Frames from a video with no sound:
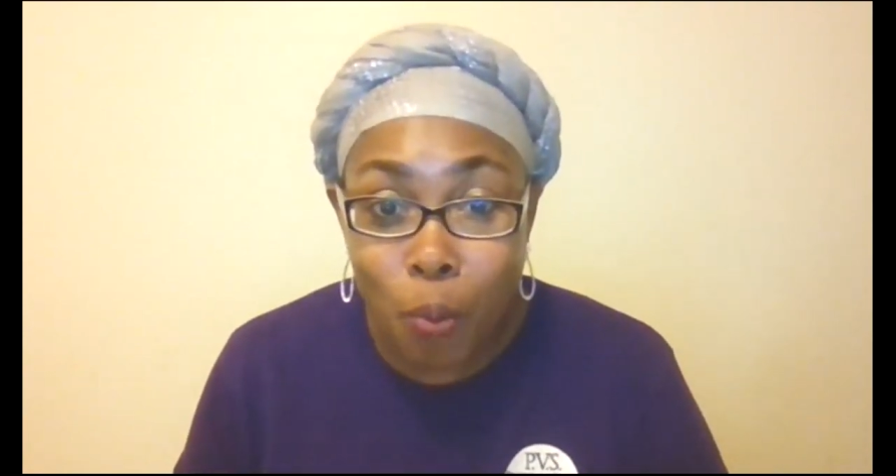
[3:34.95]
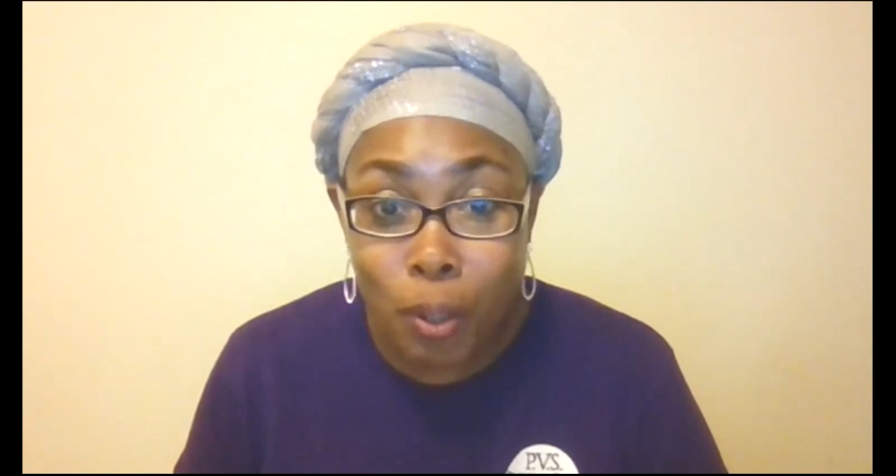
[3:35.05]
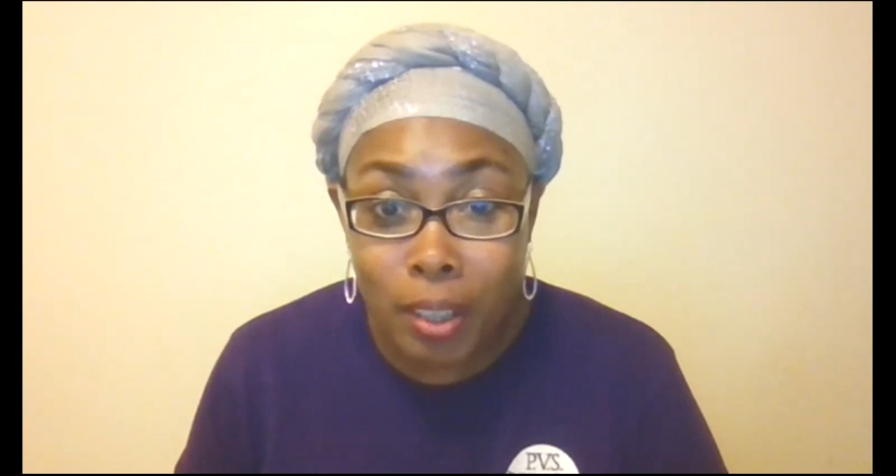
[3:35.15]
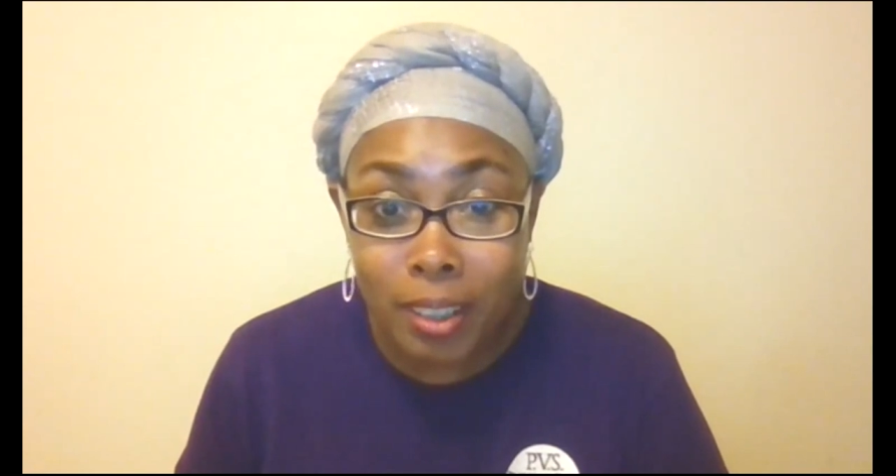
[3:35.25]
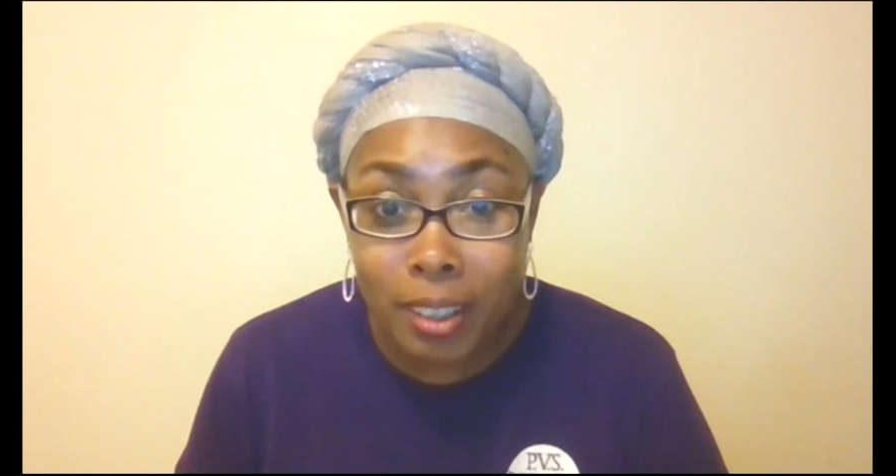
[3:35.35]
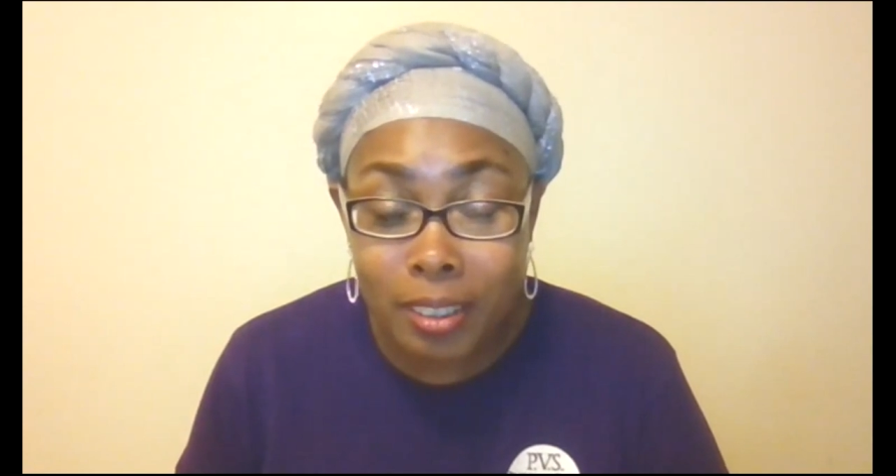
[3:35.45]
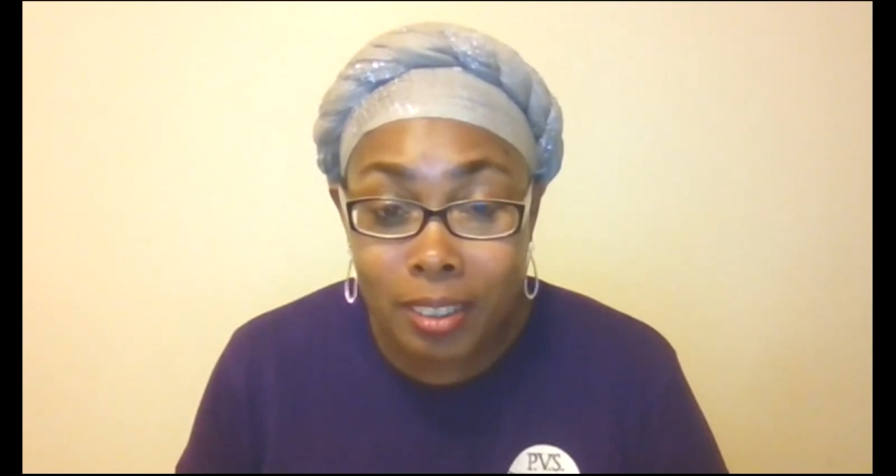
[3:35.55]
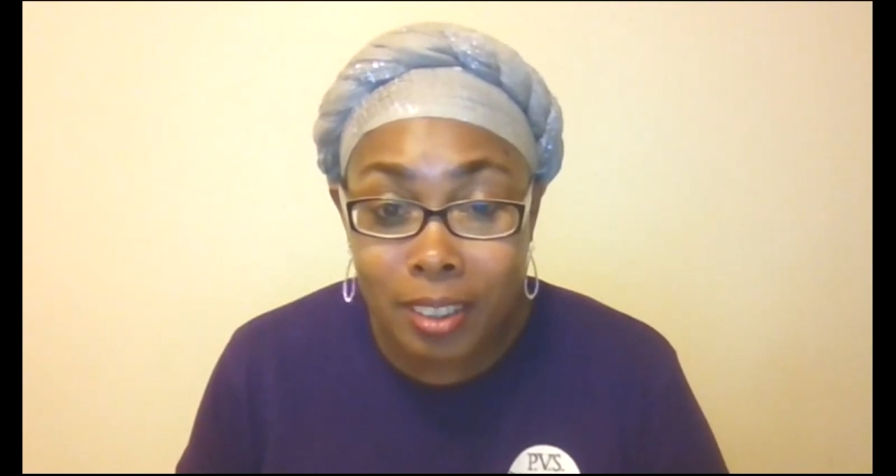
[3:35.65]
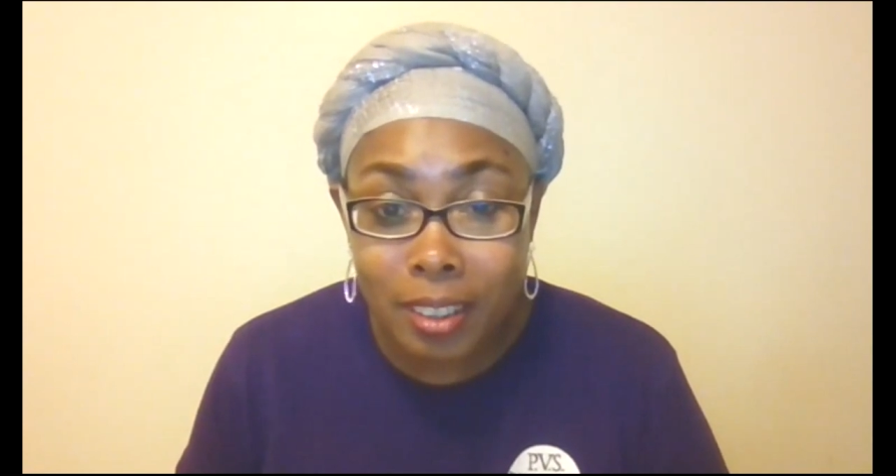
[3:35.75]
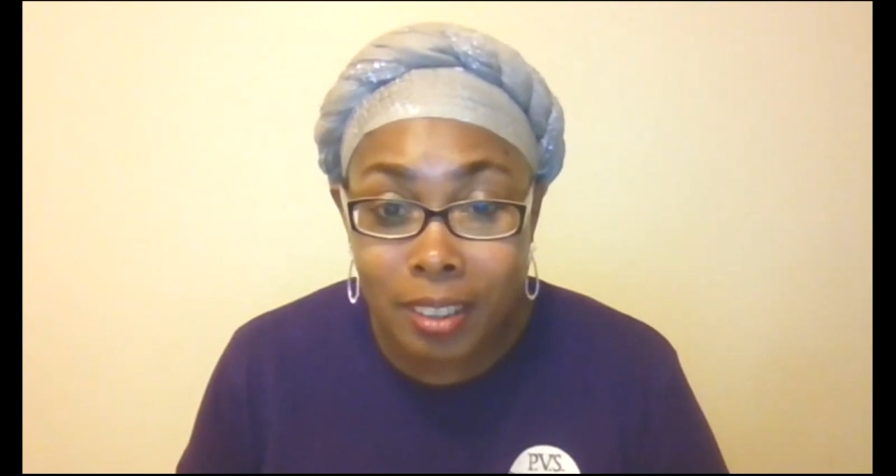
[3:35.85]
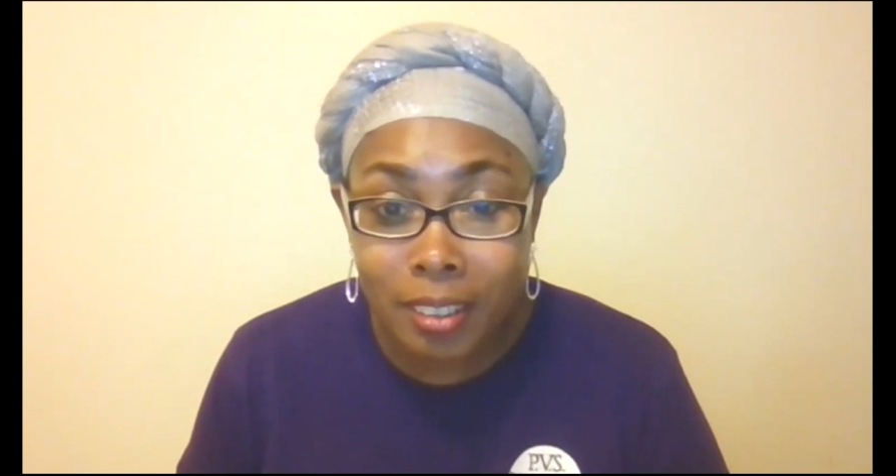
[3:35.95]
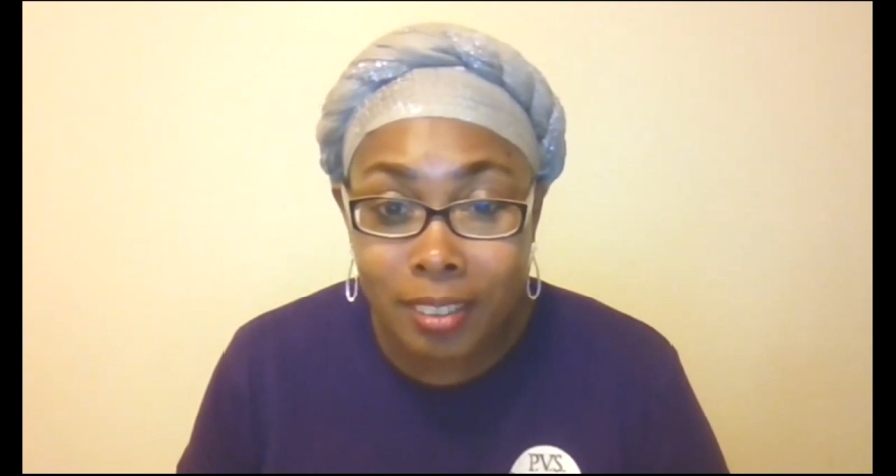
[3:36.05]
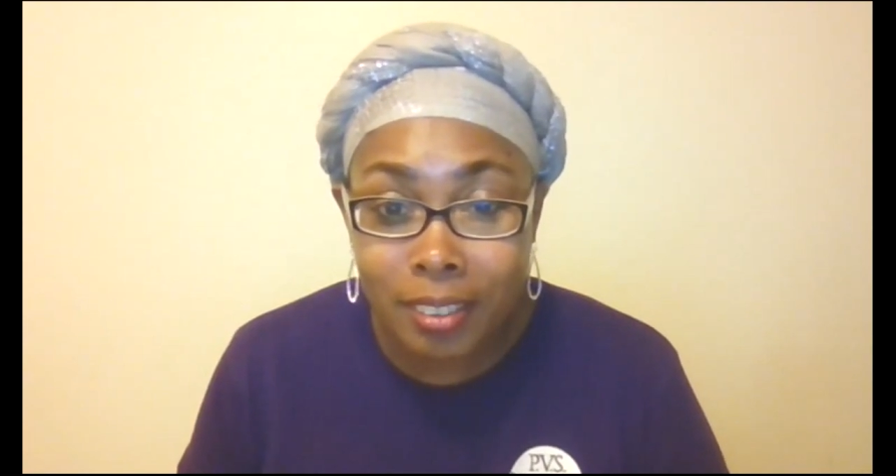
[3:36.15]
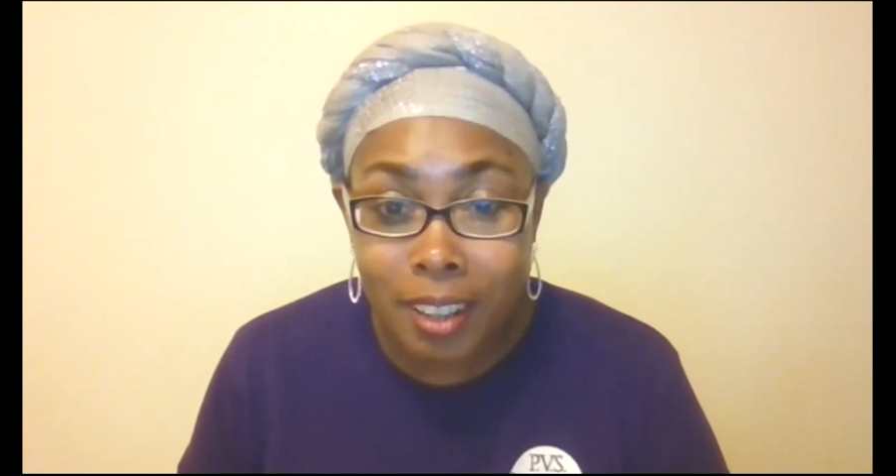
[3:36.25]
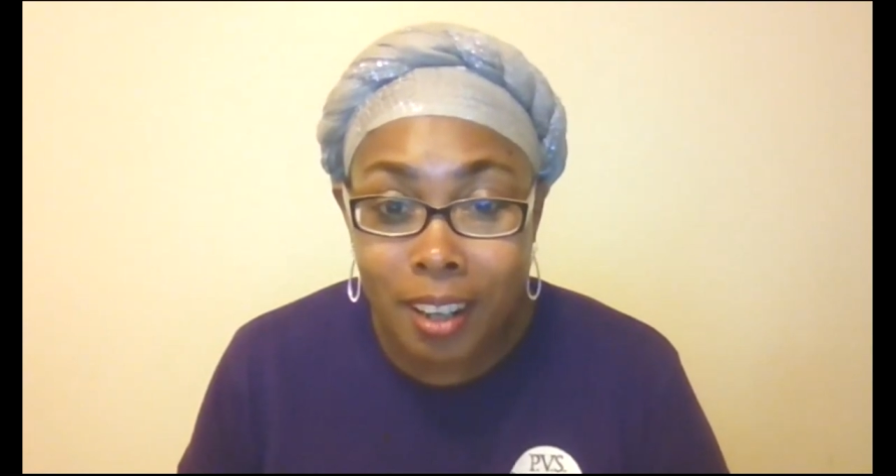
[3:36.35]
what this
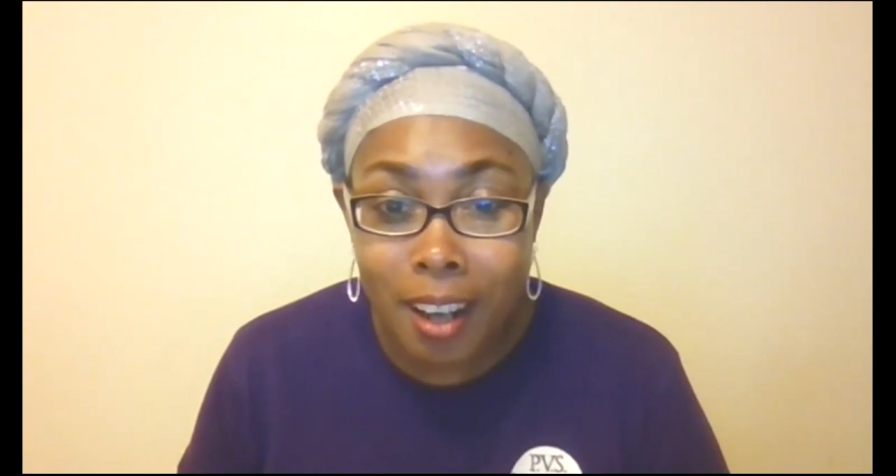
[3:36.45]
is,